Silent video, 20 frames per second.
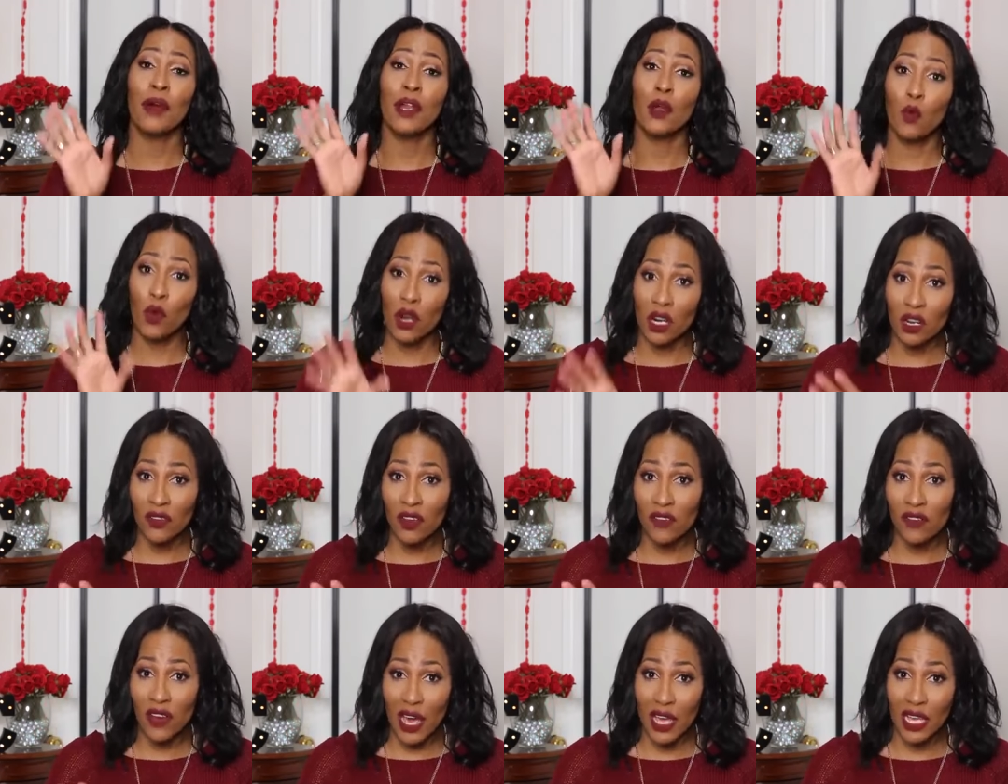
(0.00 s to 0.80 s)
but a word of
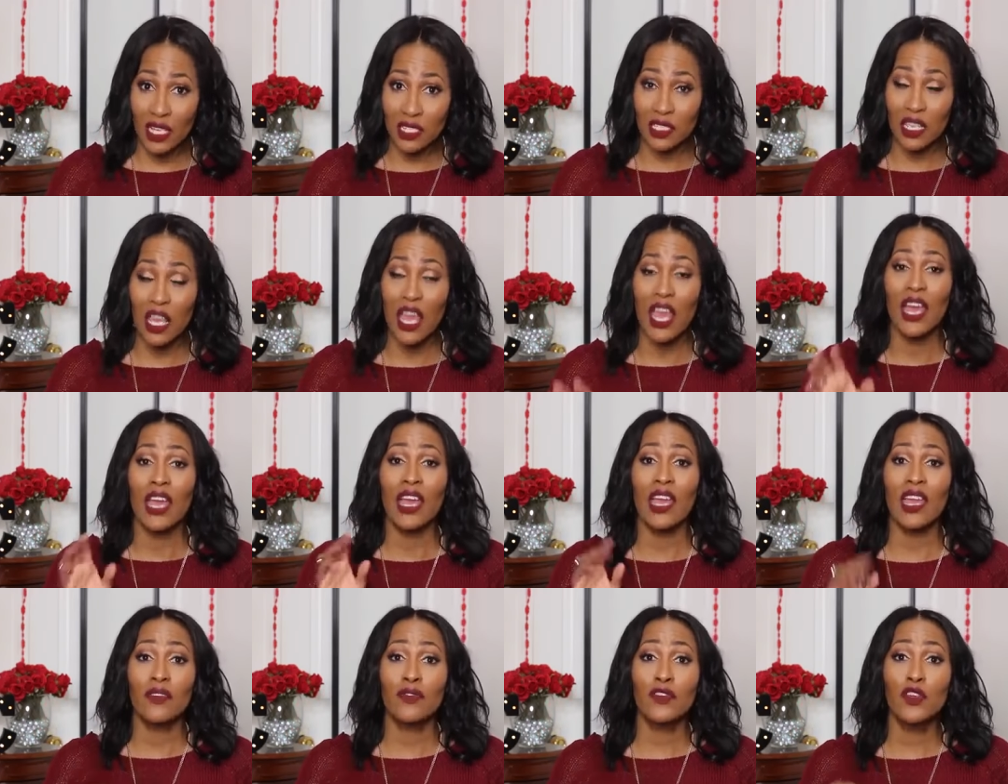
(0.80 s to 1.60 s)
advice.
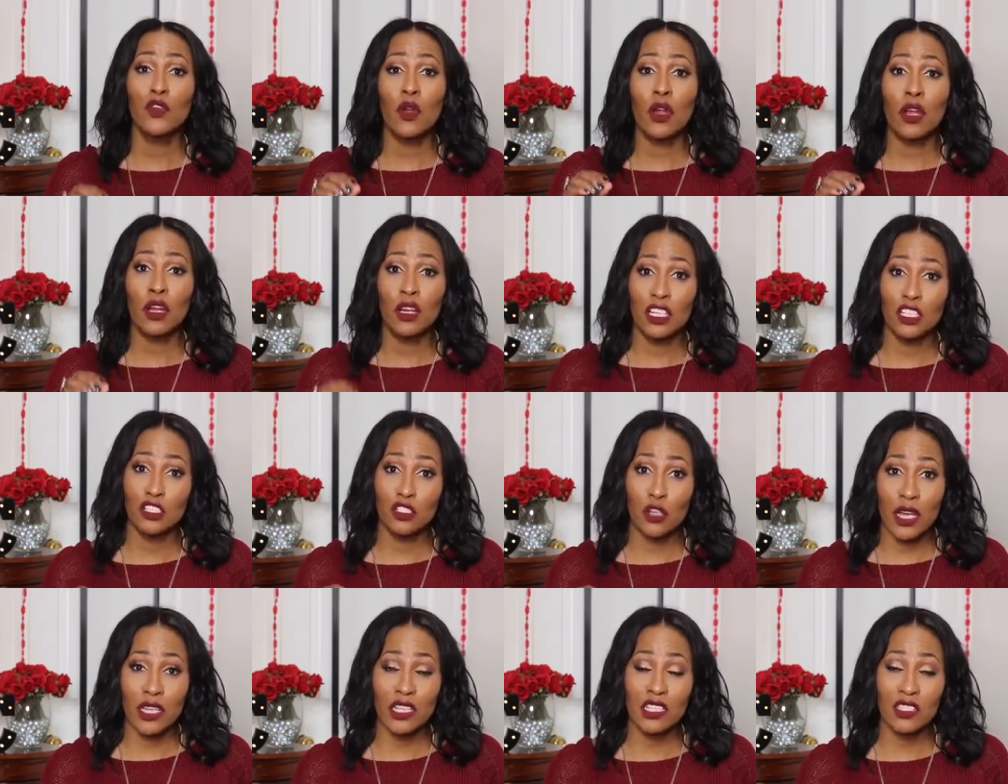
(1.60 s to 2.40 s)
If you are going to
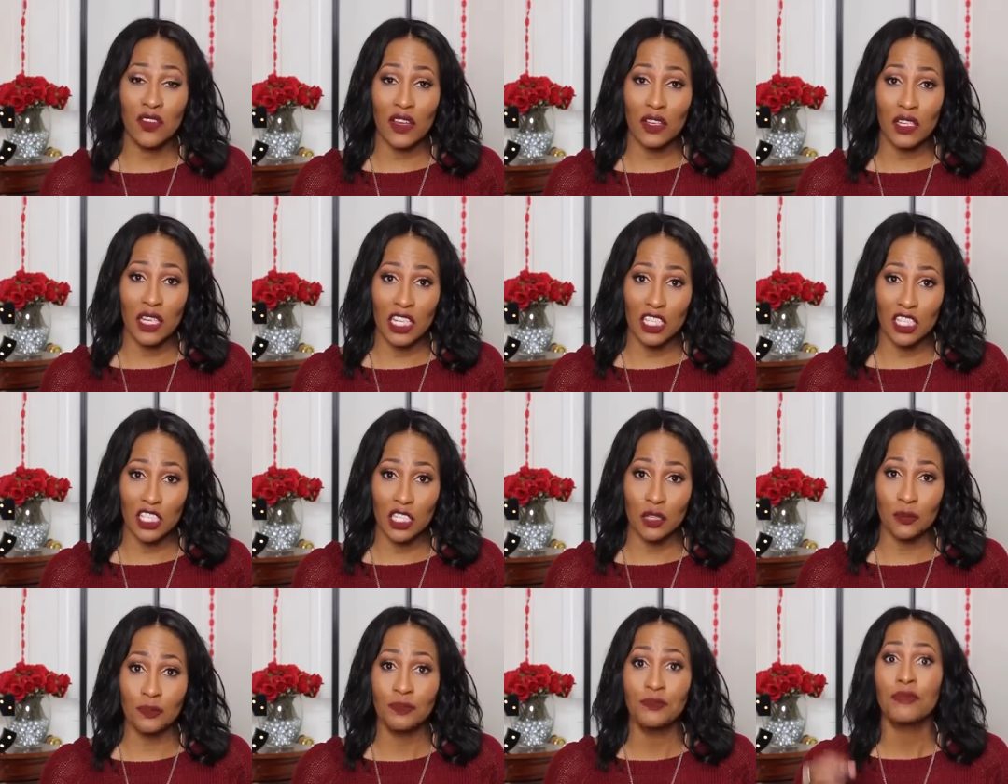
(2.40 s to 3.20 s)
try this
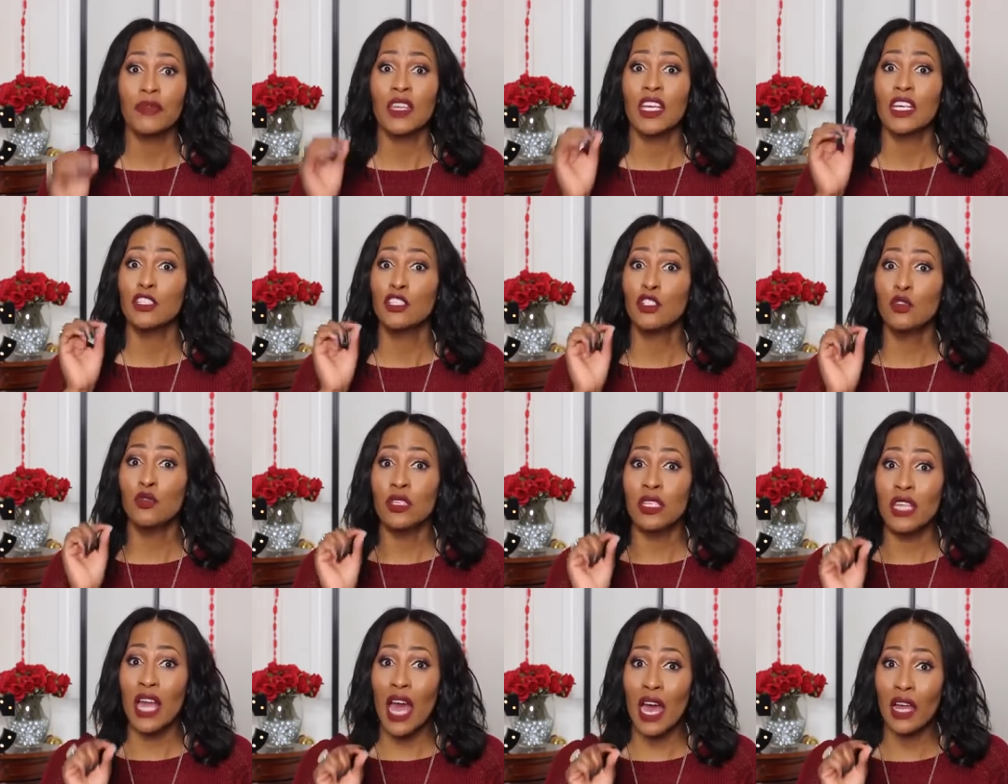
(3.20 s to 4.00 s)
foundation, do
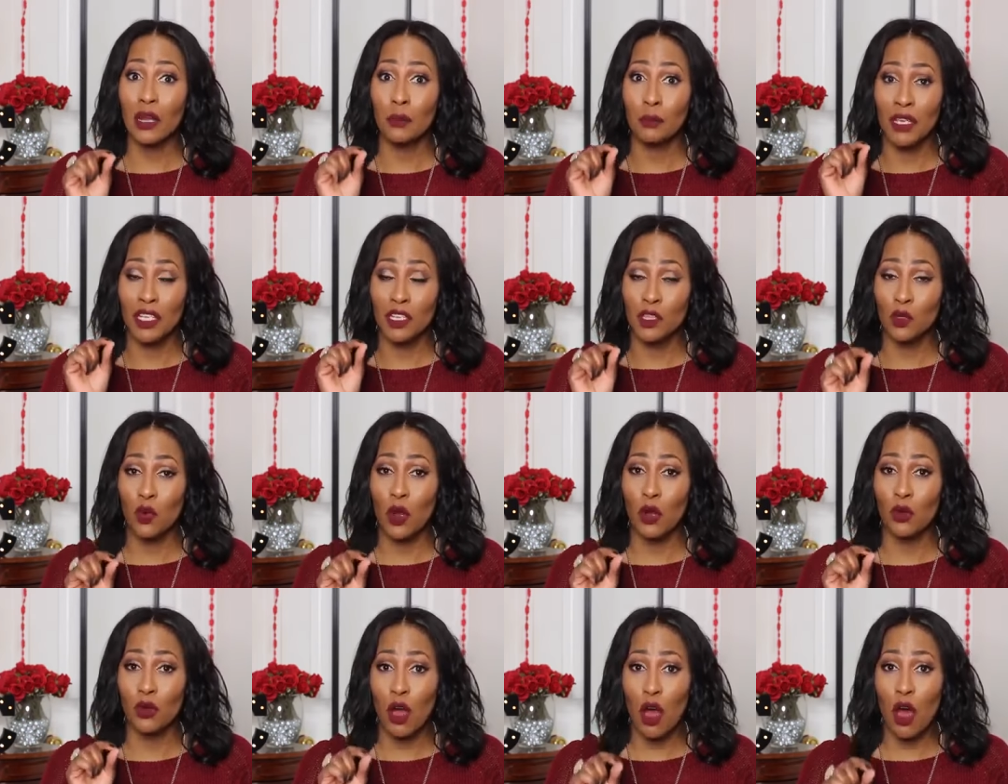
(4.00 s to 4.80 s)
not be
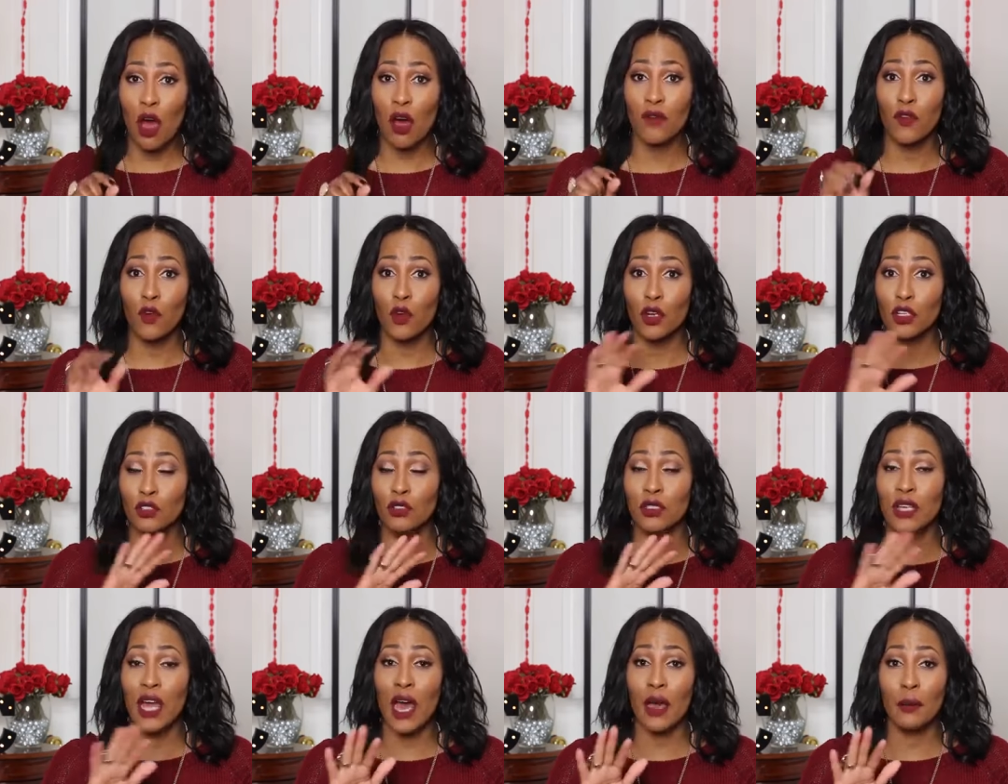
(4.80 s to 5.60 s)
thrown off or
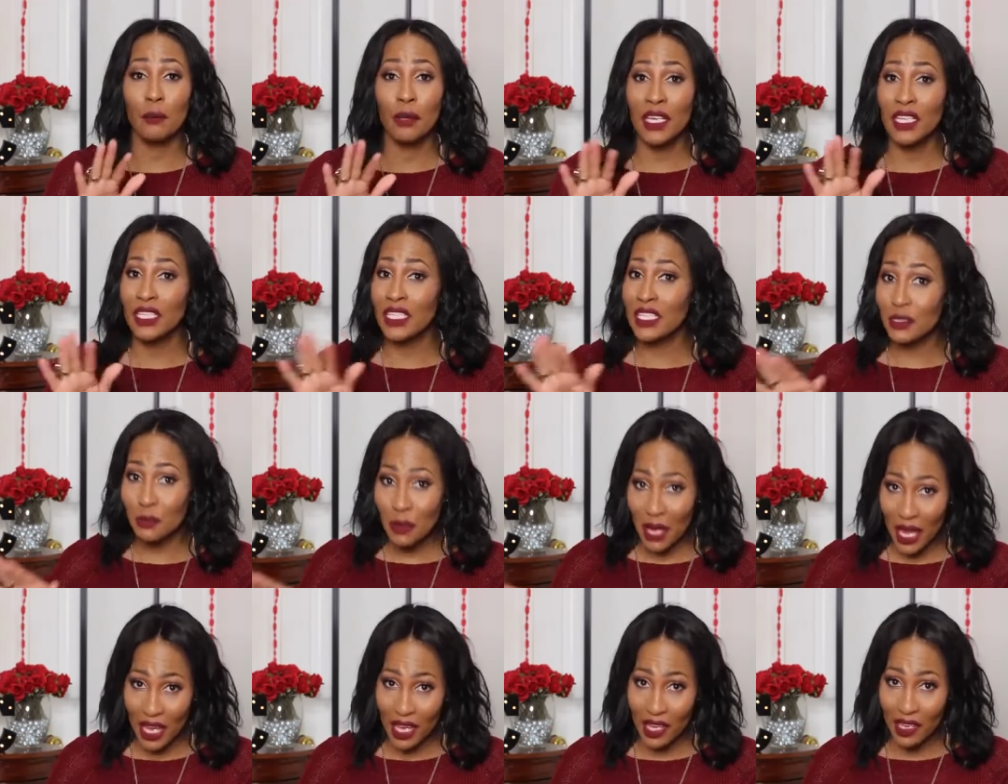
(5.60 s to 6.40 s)
do not be
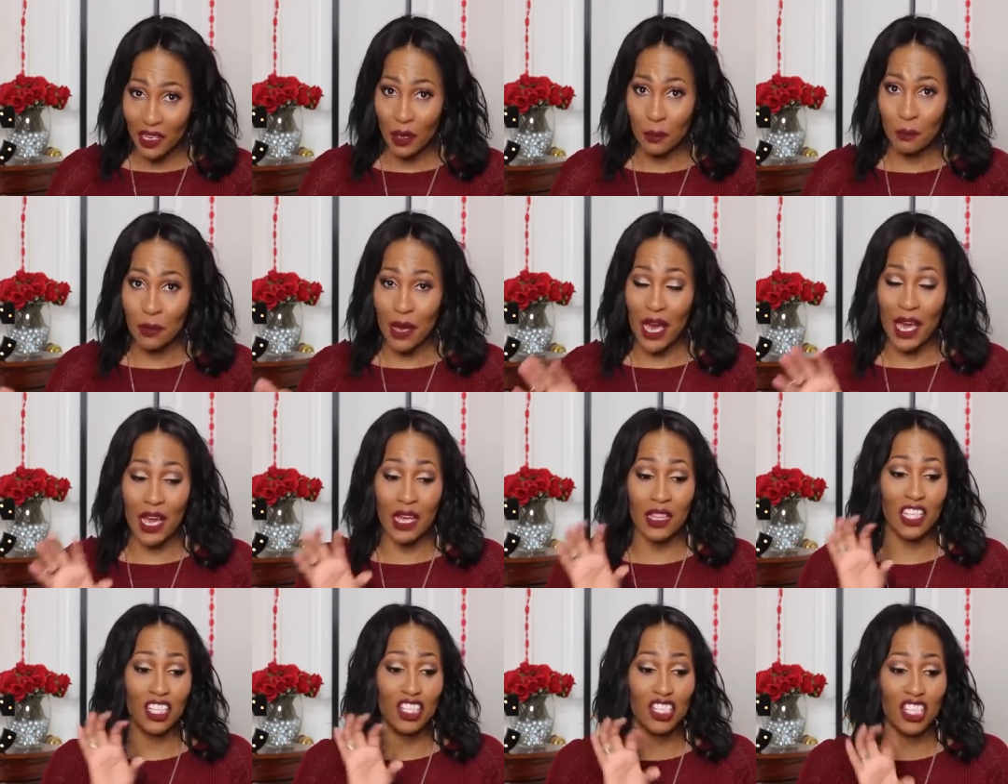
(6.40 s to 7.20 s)
dismayed
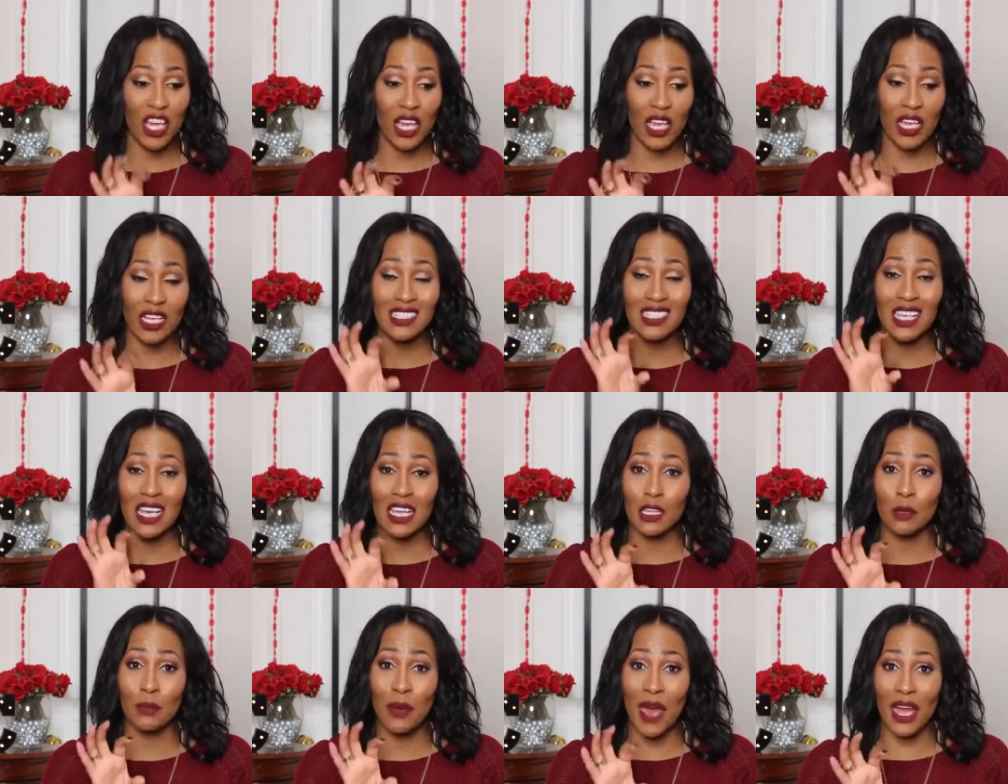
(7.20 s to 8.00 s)
by the shades
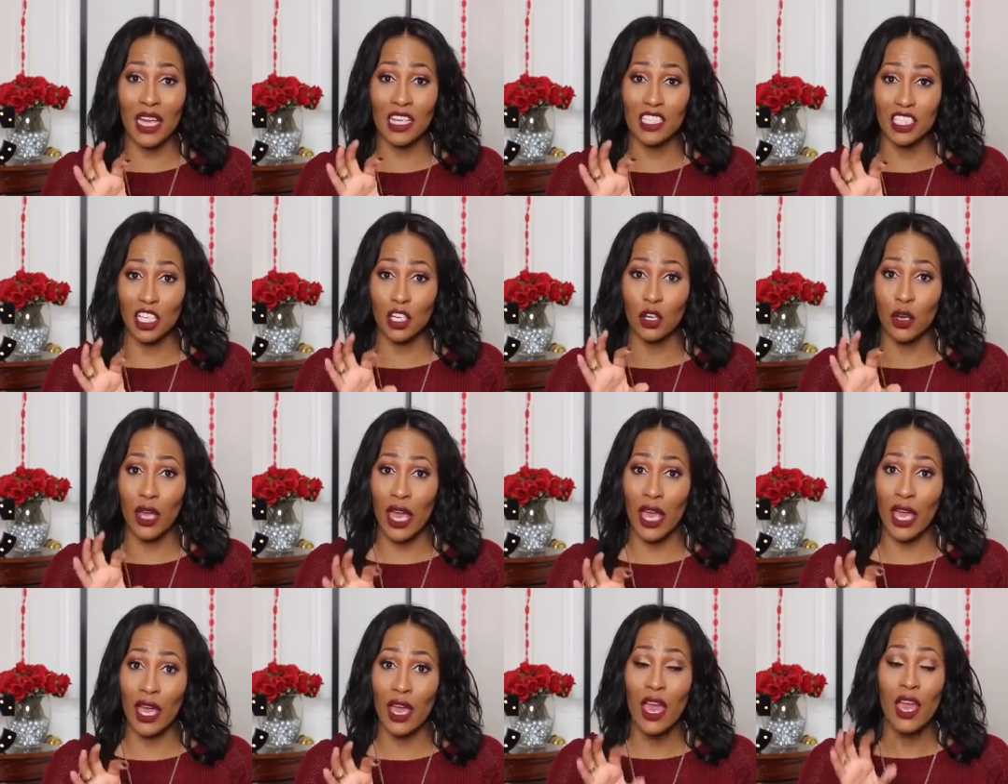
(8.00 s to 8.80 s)
in the packaging,
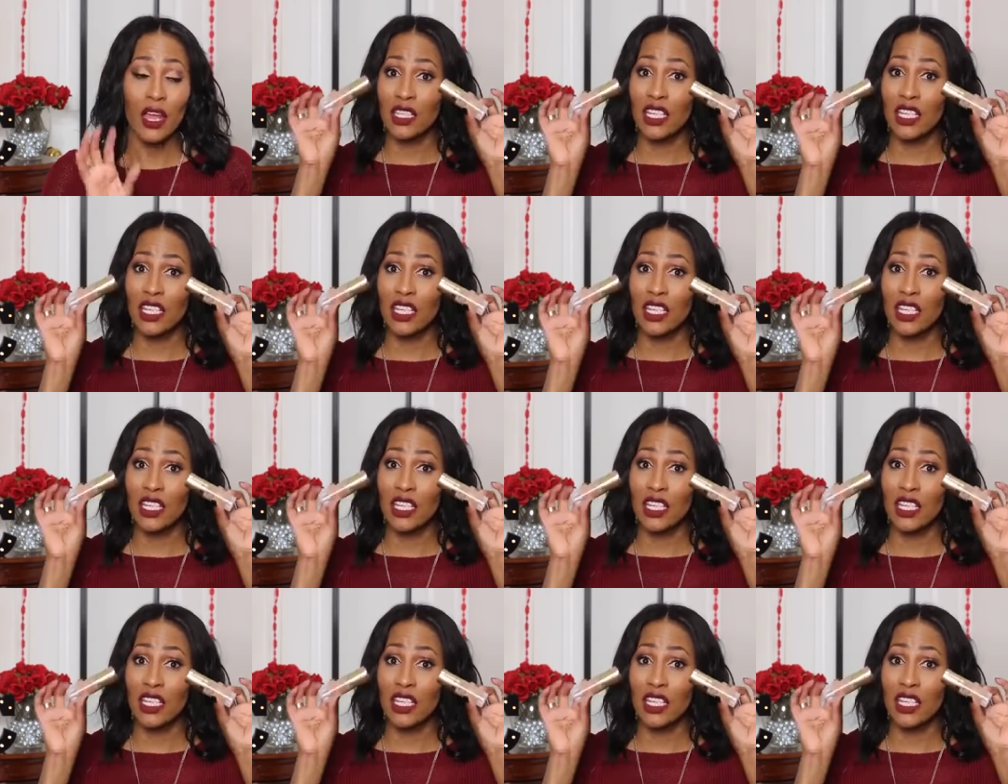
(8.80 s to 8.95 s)
okay?